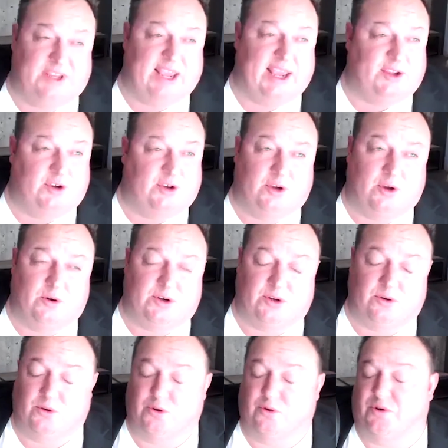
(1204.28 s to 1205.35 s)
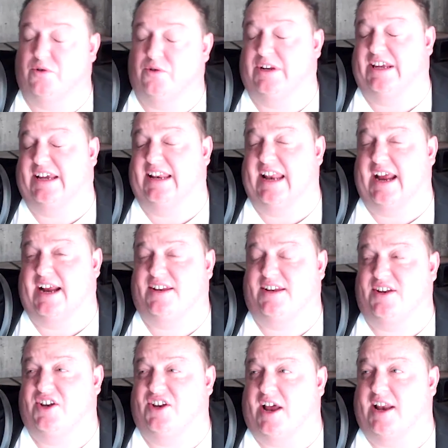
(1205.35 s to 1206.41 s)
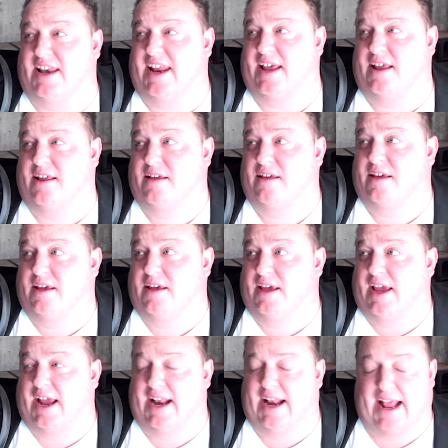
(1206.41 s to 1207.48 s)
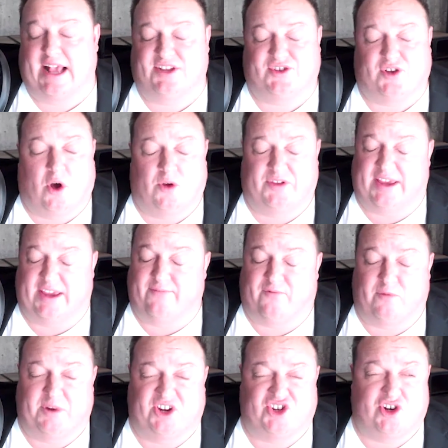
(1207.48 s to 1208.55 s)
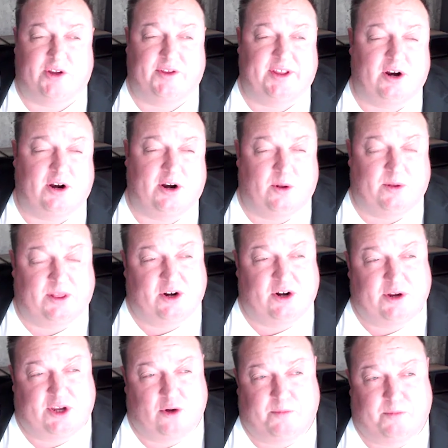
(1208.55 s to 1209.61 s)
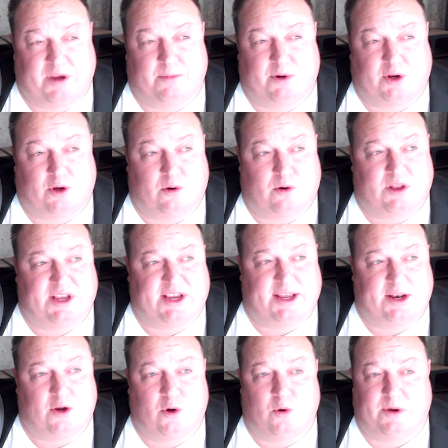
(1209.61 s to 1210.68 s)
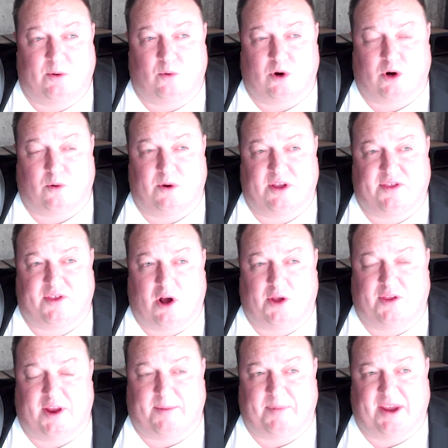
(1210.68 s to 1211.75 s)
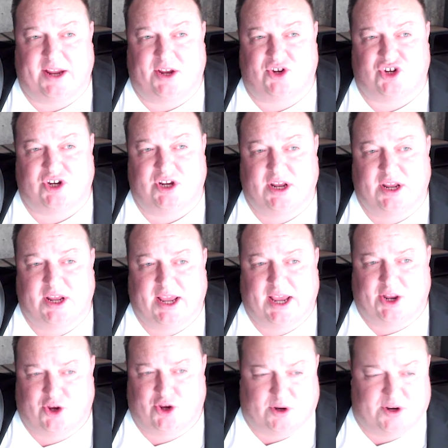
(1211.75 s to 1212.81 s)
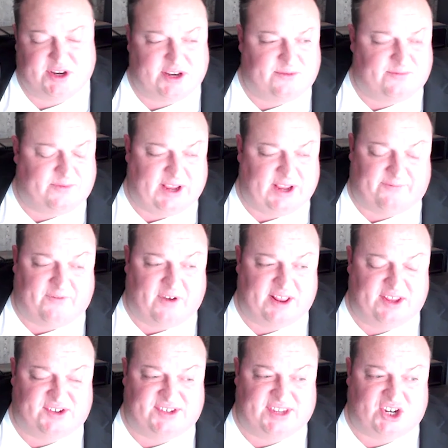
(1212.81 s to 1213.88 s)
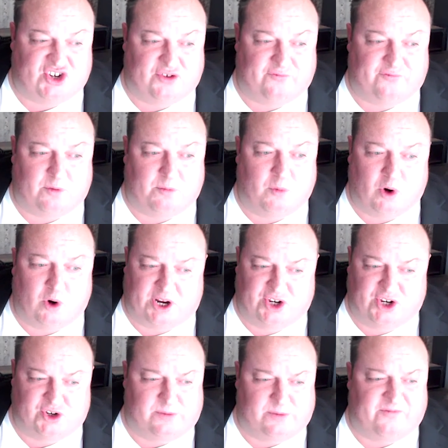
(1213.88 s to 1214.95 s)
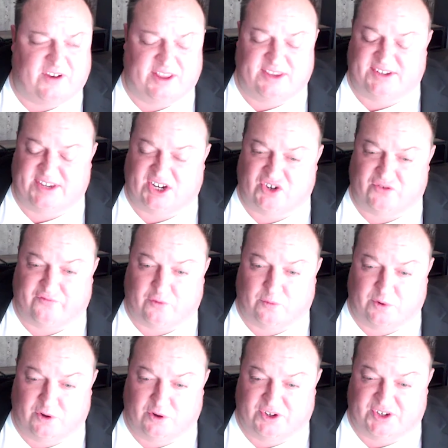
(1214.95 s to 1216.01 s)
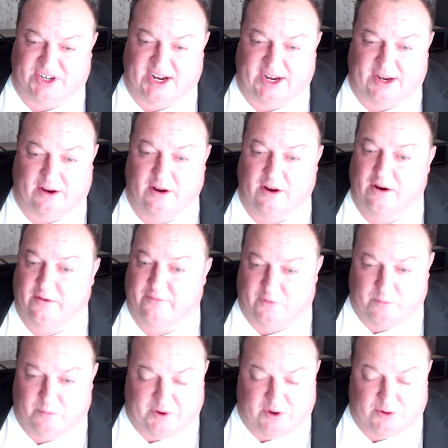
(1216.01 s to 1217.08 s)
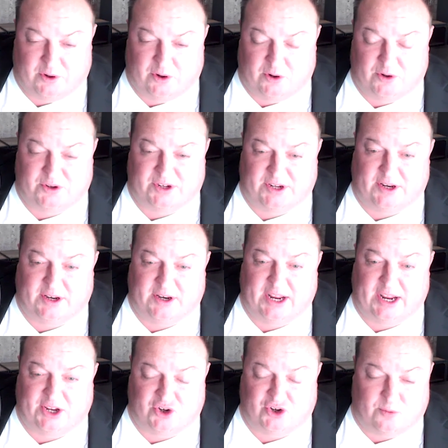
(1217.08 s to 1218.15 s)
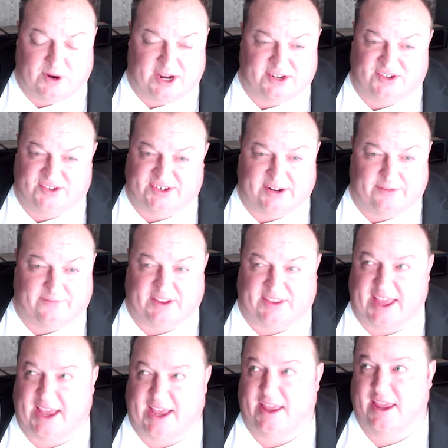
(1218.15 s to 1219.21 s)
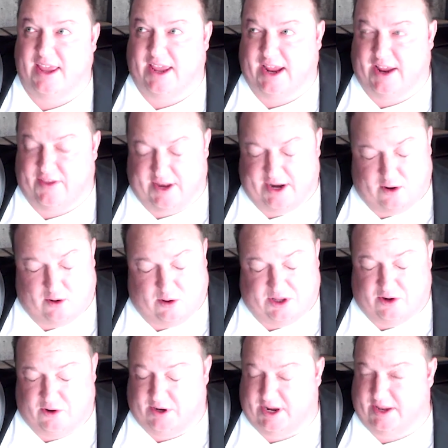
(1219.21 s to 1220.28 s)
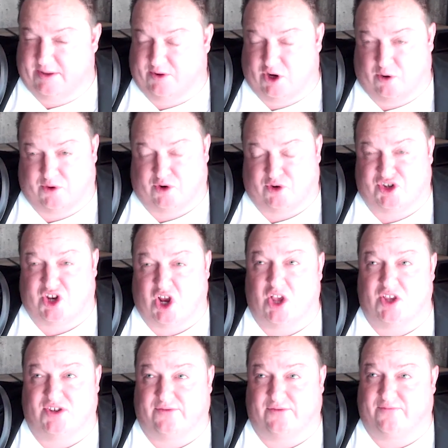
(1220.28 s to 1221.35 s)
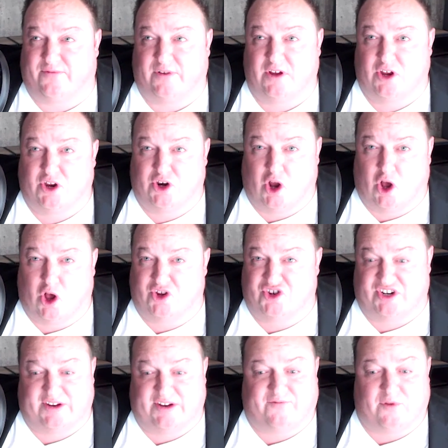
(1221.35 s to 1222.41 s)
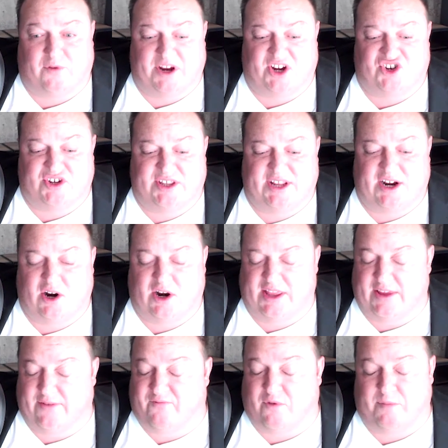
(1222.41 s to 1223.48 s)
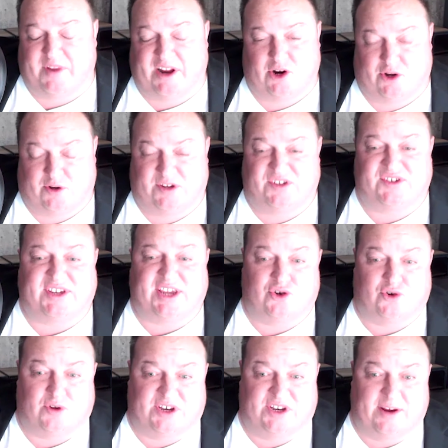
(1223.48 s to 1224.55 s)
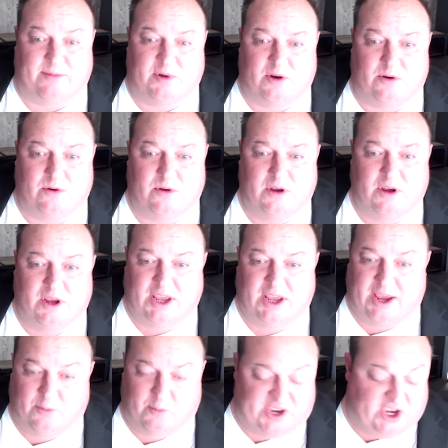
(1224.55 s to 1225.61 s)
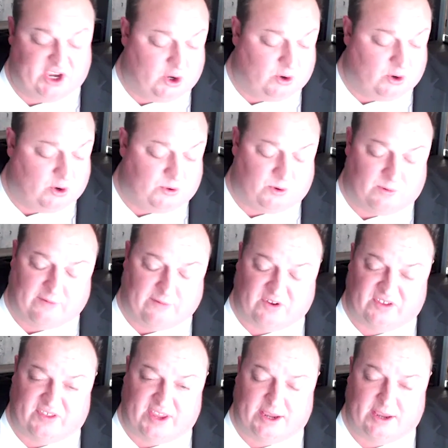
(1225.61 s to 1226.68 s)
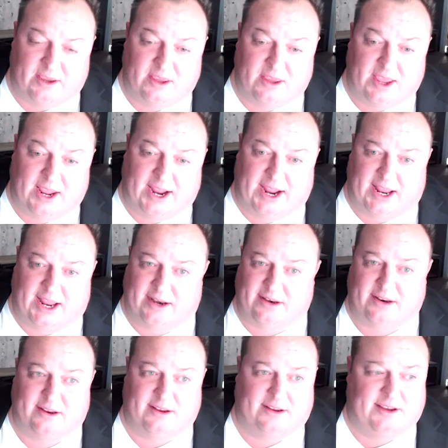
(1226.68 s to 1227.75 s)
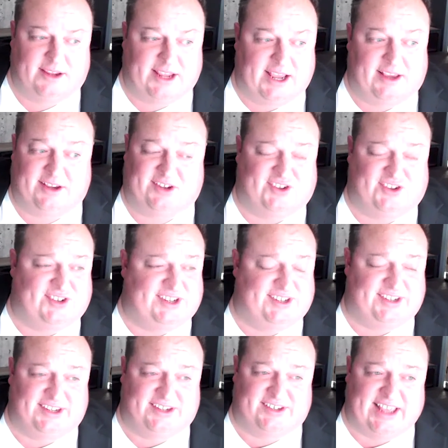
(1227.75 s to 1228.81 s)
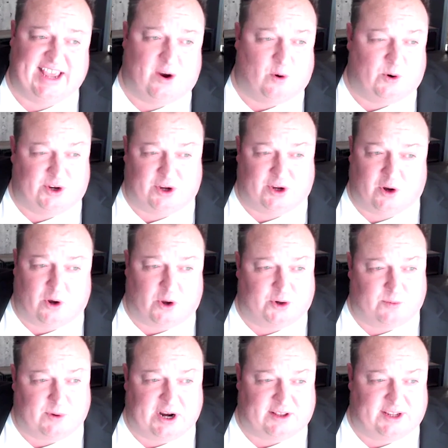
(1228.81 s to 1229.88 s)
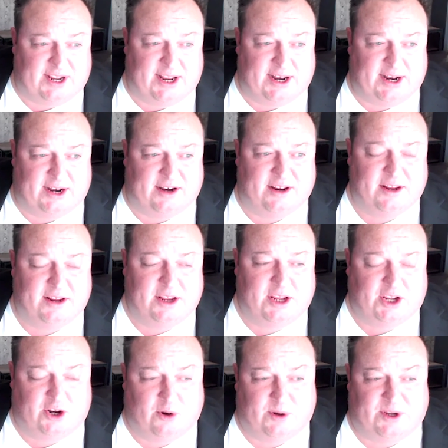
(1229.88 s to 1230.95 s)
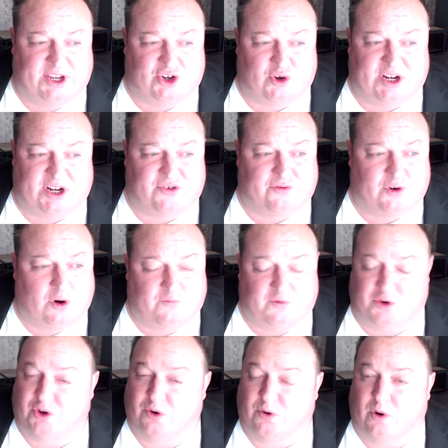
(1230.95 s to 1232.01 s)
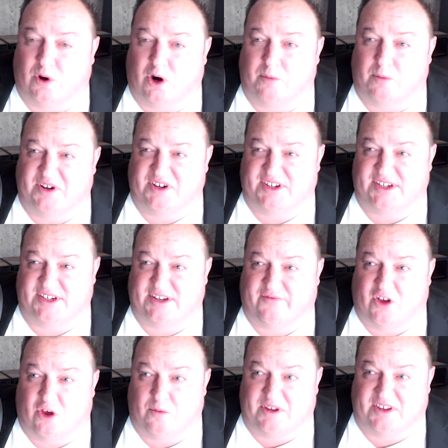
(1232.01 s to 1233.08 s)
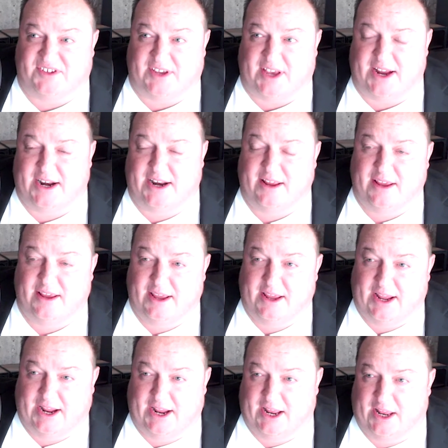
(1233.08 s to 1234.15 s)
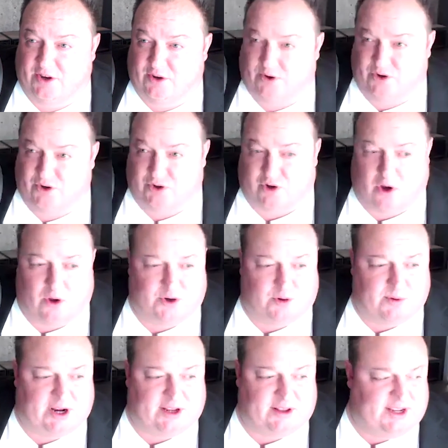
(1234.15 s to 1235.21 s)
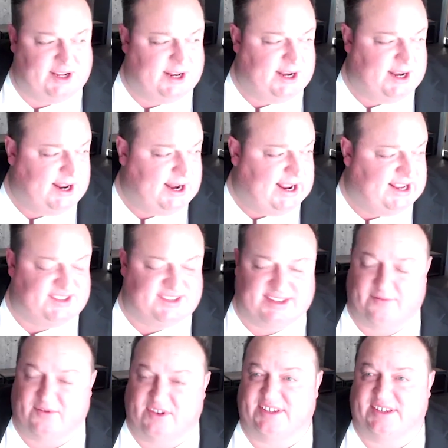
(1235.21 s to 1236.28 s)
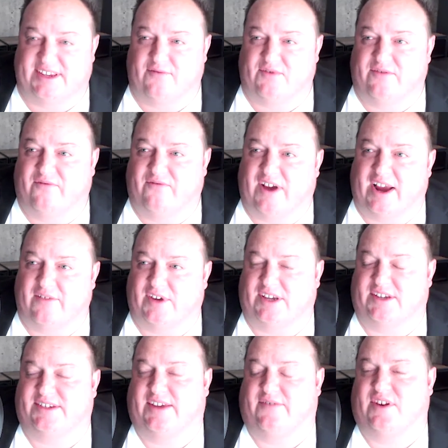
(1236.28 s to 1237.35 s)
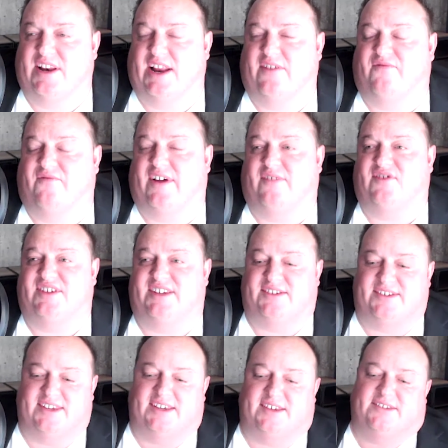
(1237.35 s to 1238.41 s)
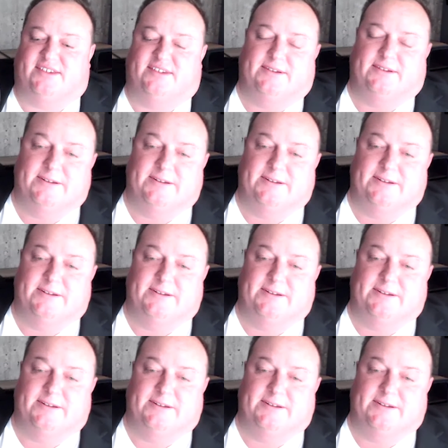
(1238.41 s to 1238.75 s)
Yeah. You can go to utilityconnect.net and it has all the information on there. You'll be able to go click in who we work with on that page. And you can find the section for mortgage. You can find the section for real estate, for builders and HOAs and stuff like that. And then it'll literally, there's tons of knowledge and information there. And then from there, you can schedule a demo and we can go through everything. And yeah, it's as easy as that. Or you can call directly in and, get transferred over to our business development side. And you can just call directly in at 877-587-9566.